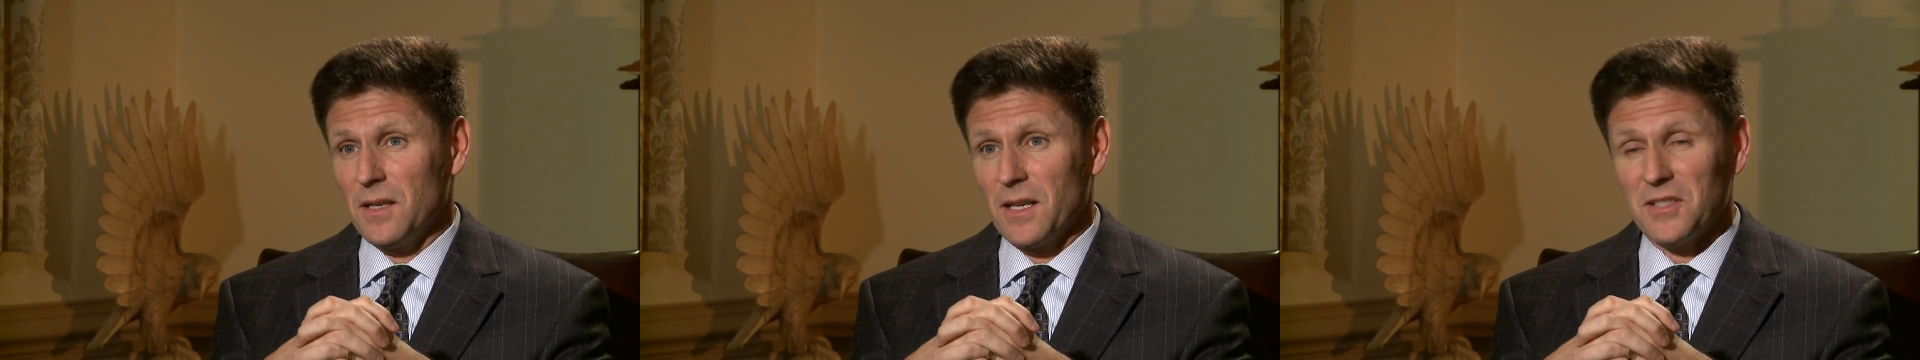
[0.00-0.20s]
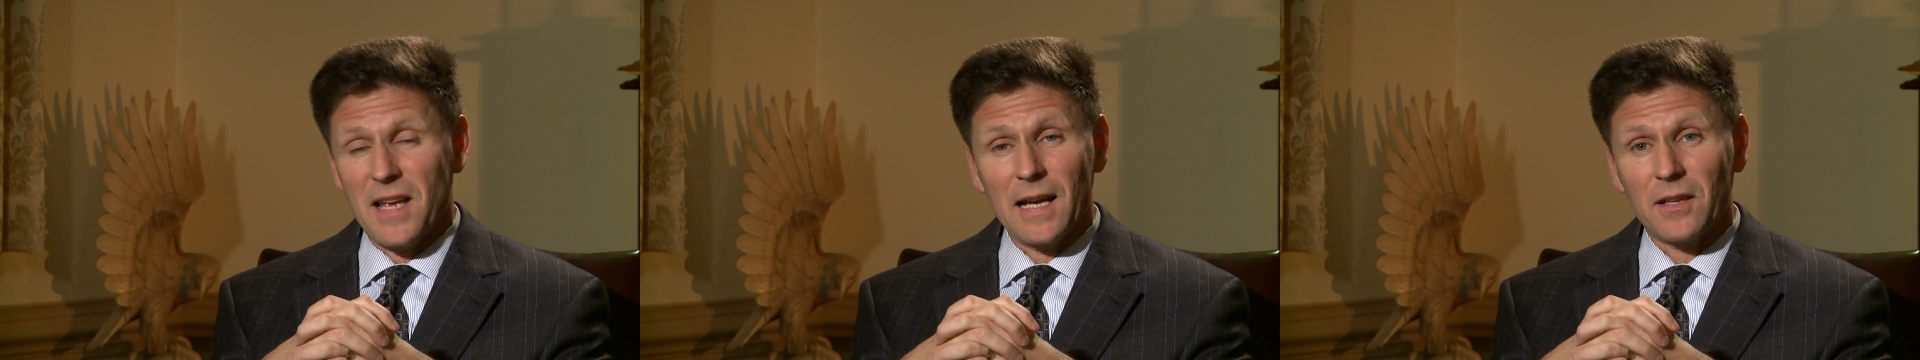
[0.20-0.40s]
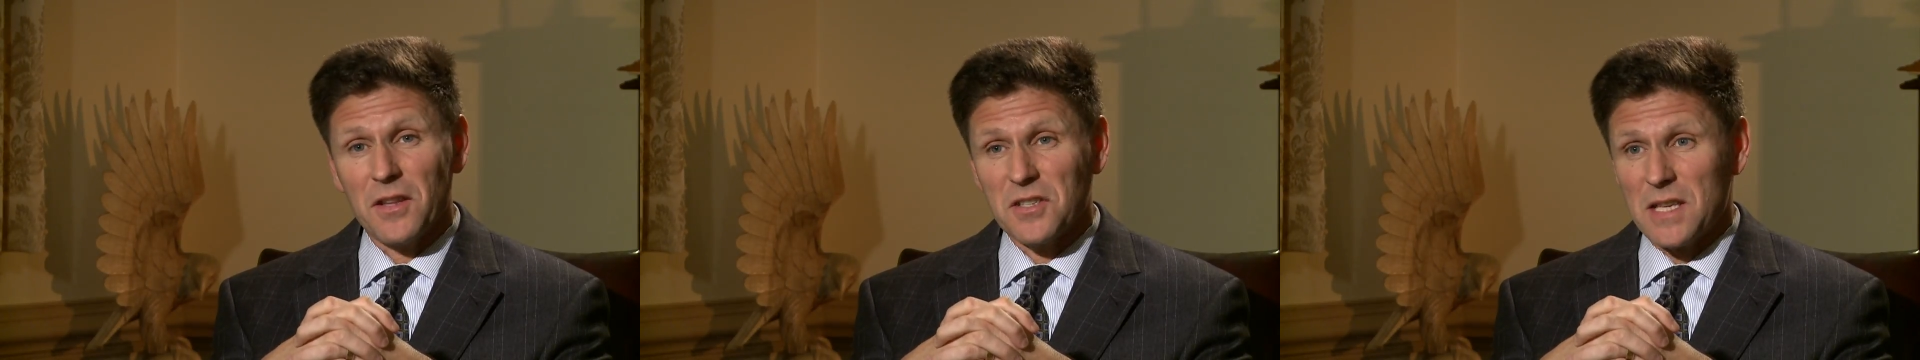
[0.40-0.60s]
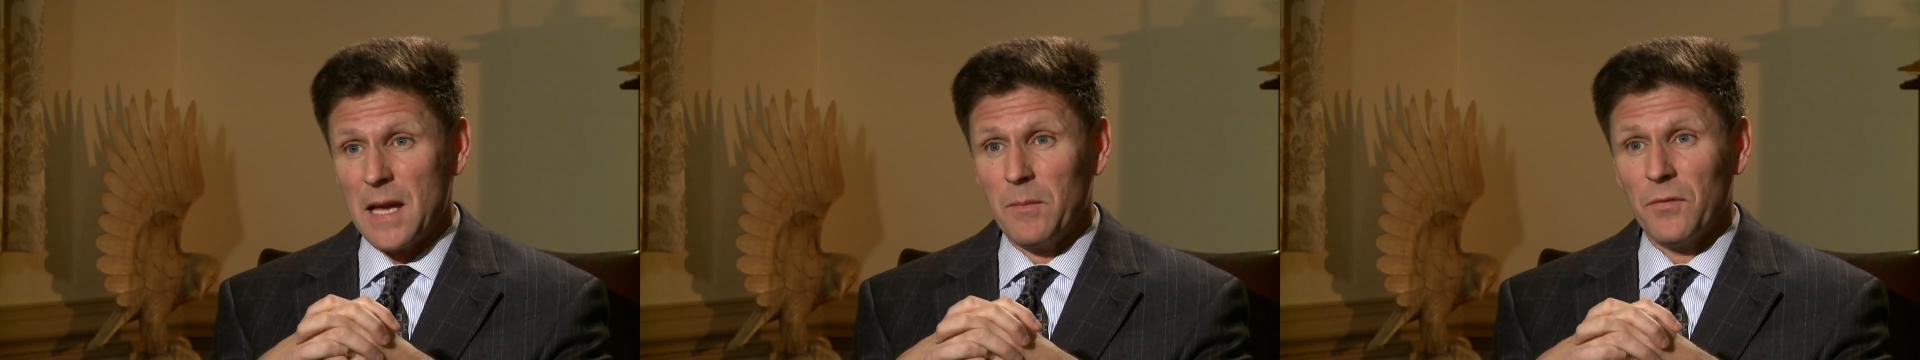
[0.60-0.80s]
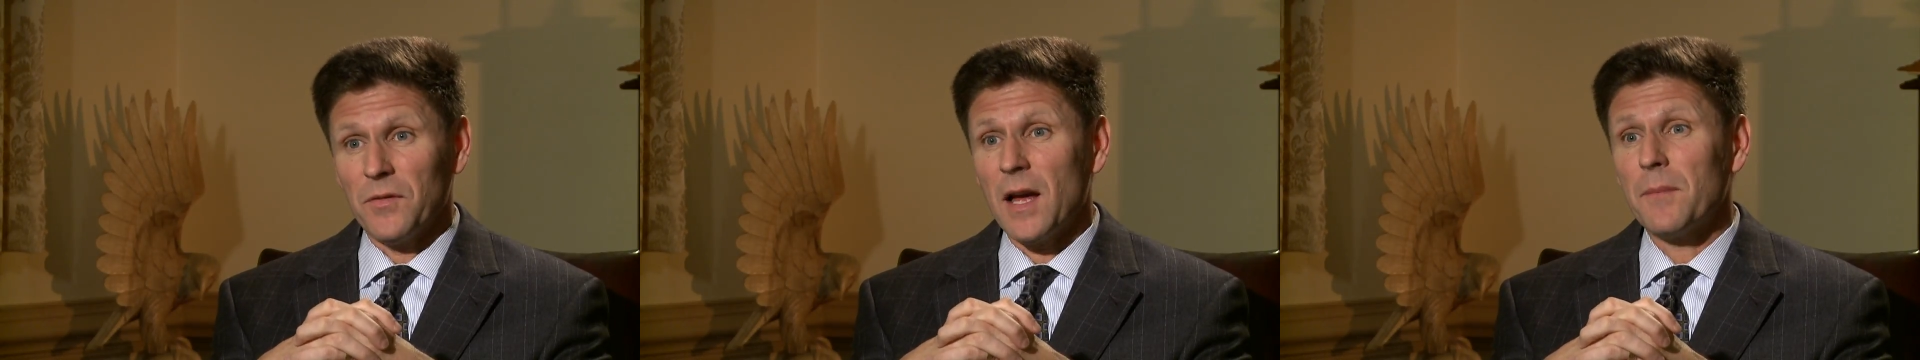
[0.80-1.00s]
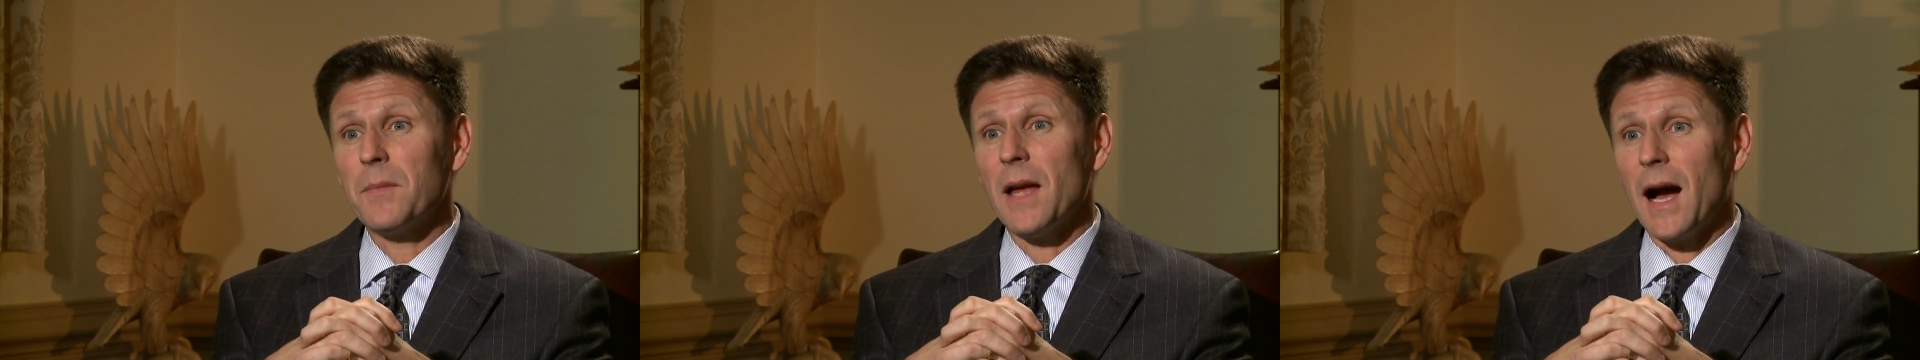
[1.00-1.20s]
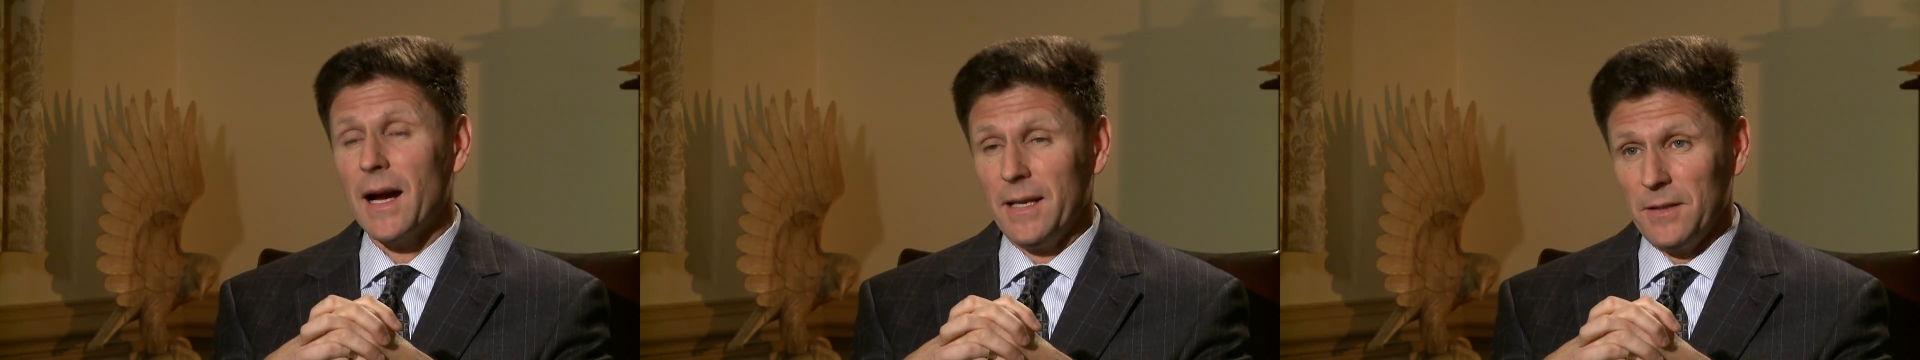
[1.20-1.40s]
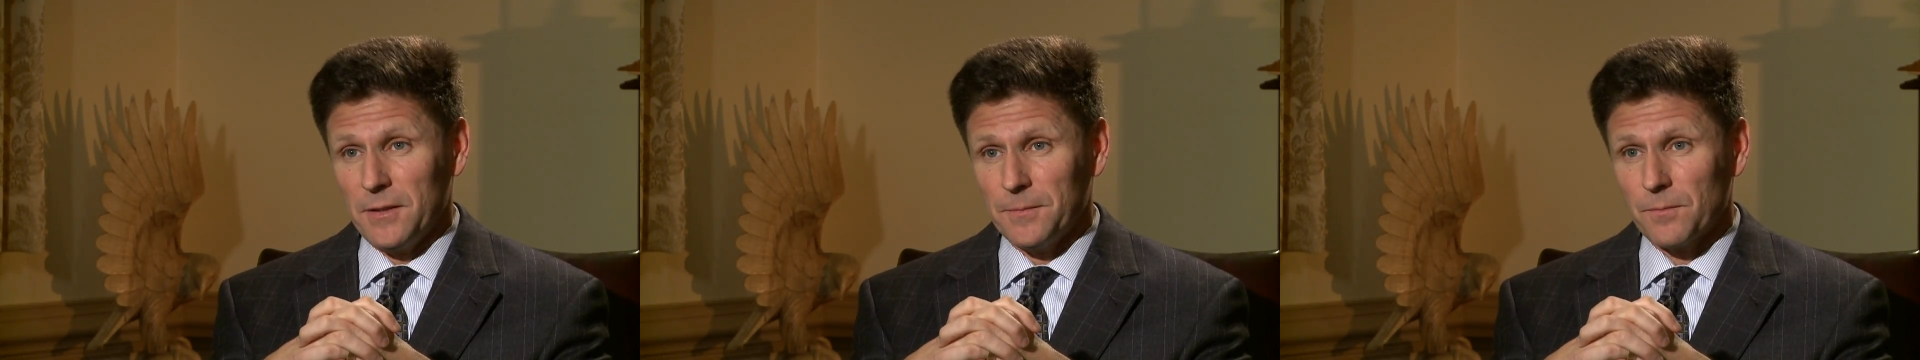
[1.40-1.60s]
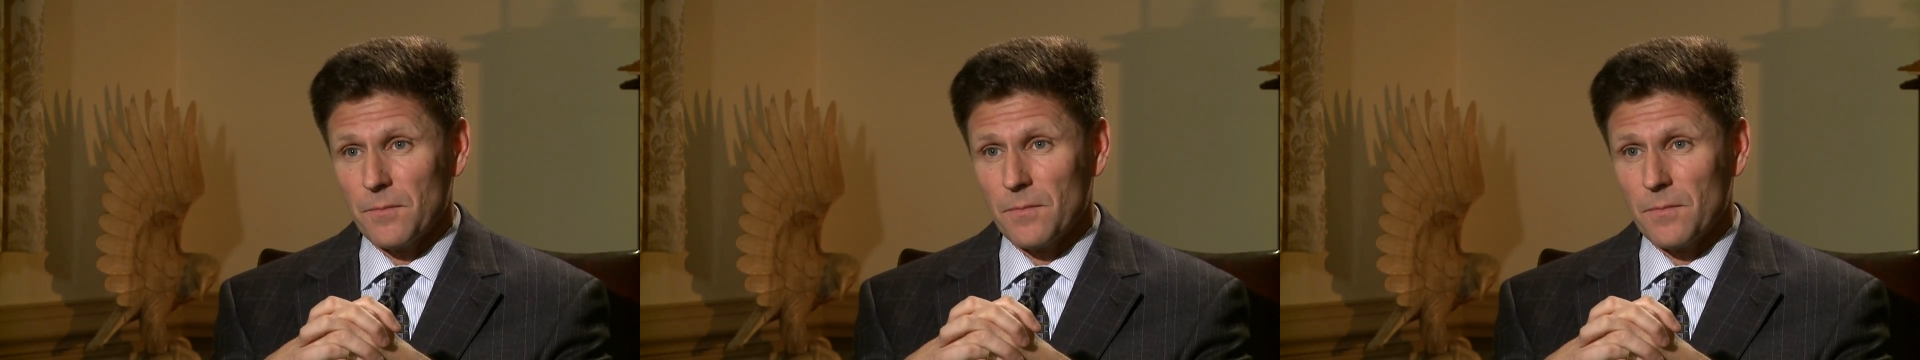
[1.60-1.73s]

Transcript: exactly the same, if not be heightened.